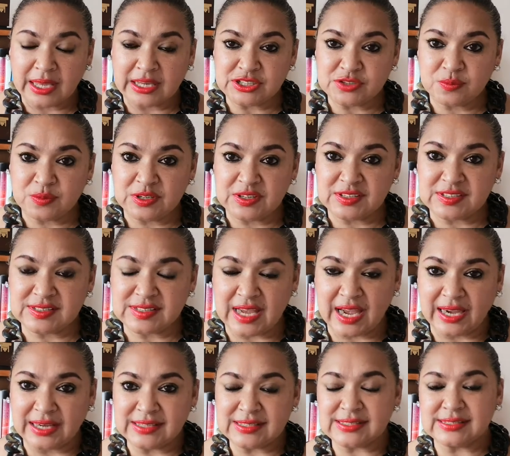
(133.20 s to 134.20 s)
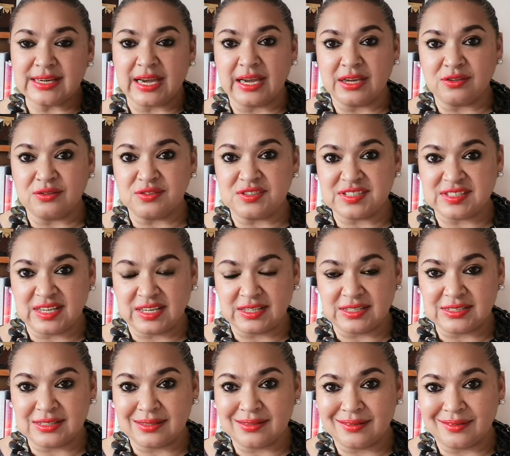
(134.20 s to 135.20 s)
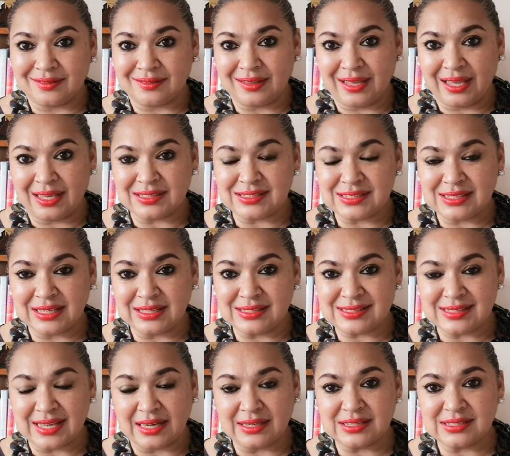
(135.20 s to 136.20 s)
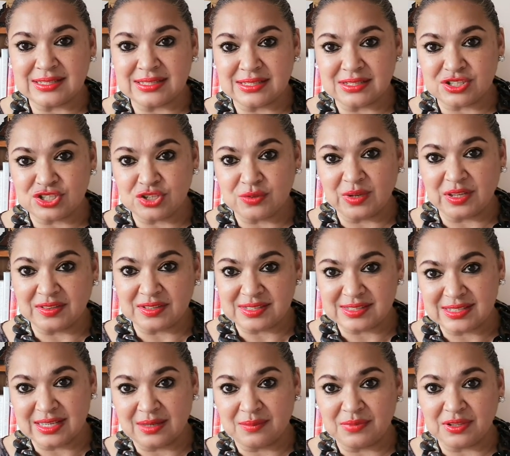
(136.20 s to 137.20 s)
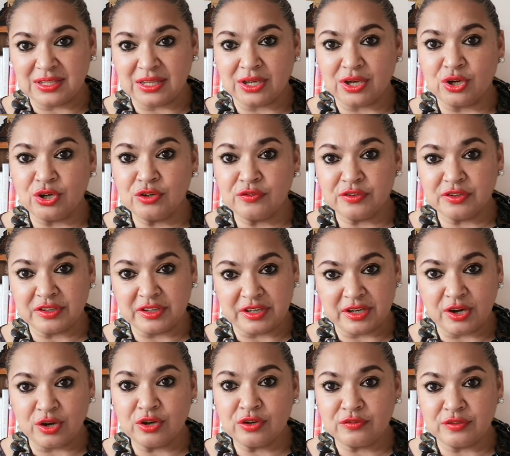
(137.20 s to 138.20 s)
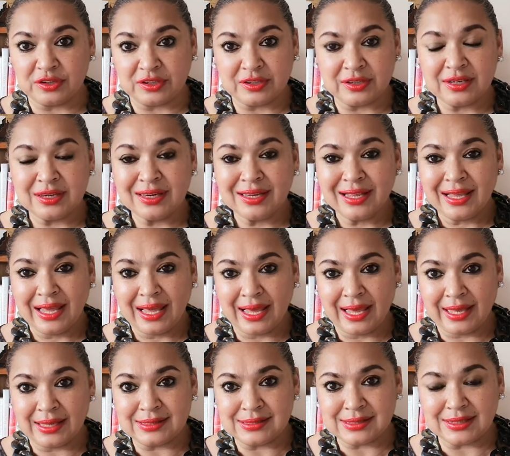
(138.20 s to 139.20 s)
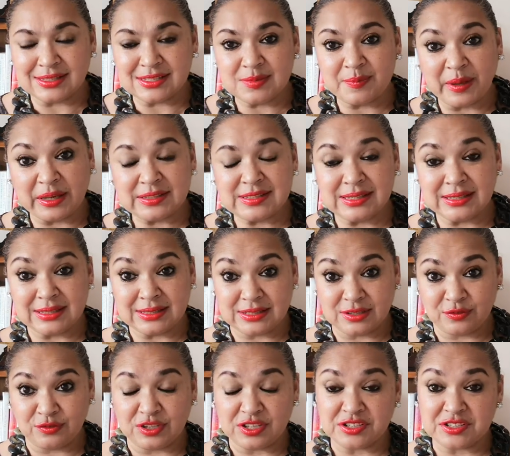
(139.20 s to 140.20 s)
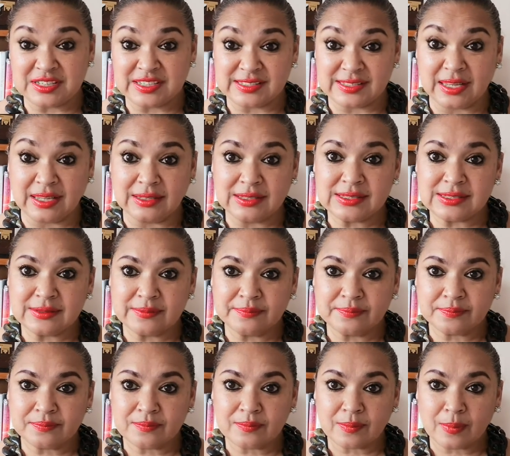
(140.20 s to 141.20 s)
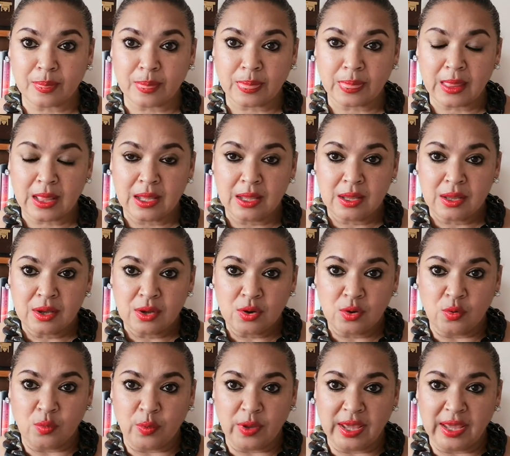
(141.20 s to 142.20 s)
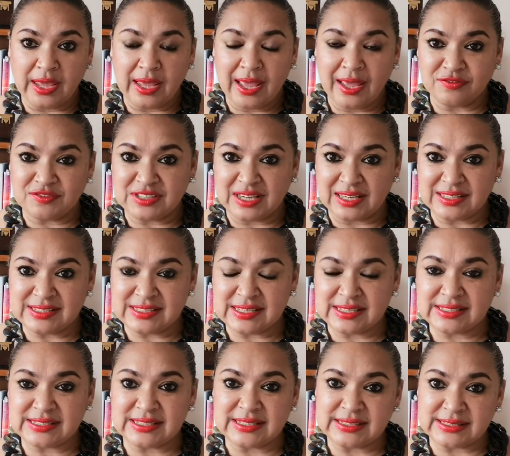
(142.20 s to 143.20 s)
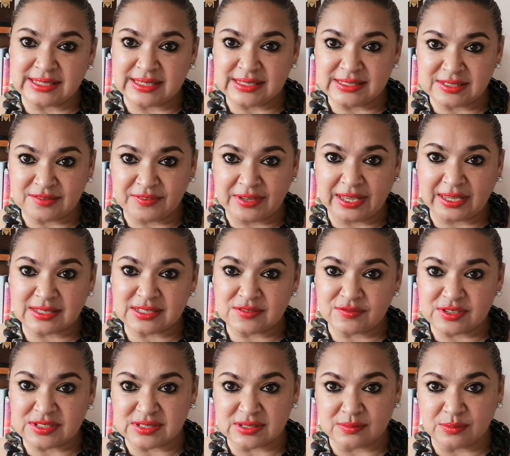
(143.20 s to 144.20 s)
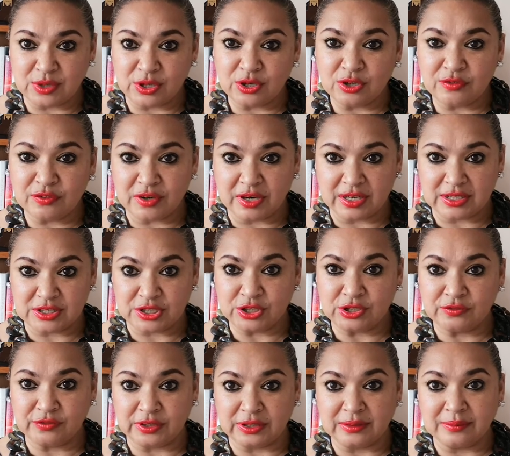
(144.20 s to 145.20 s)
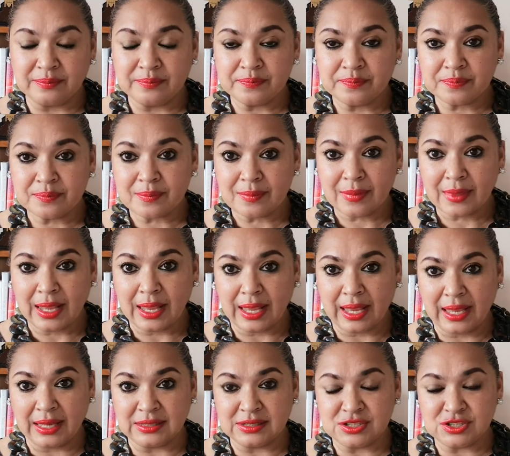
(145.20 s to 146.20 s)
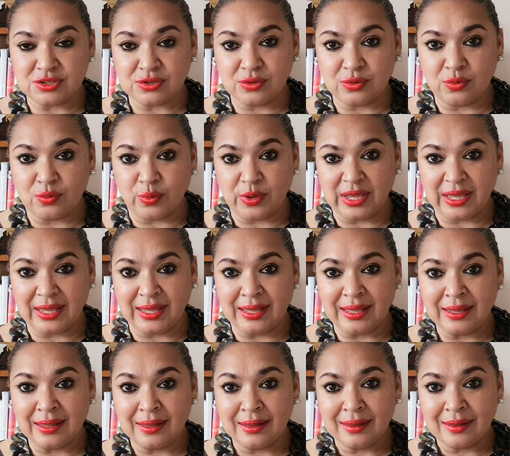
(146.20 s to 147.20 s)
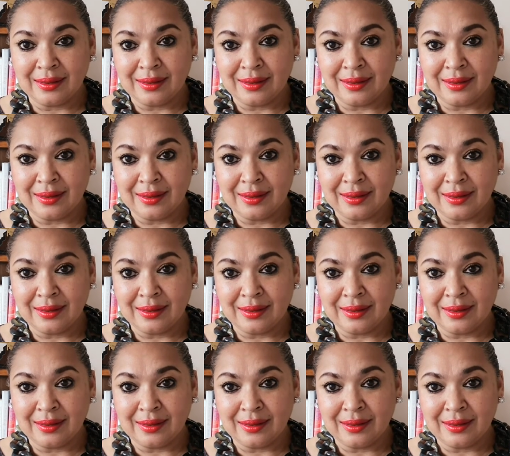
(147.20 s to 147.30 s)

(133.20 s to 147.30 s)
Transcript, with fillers: it was Einstein who said that insanity is doing the same thing over and over and expecting a different result. We have done 16 days of activism over and over, and we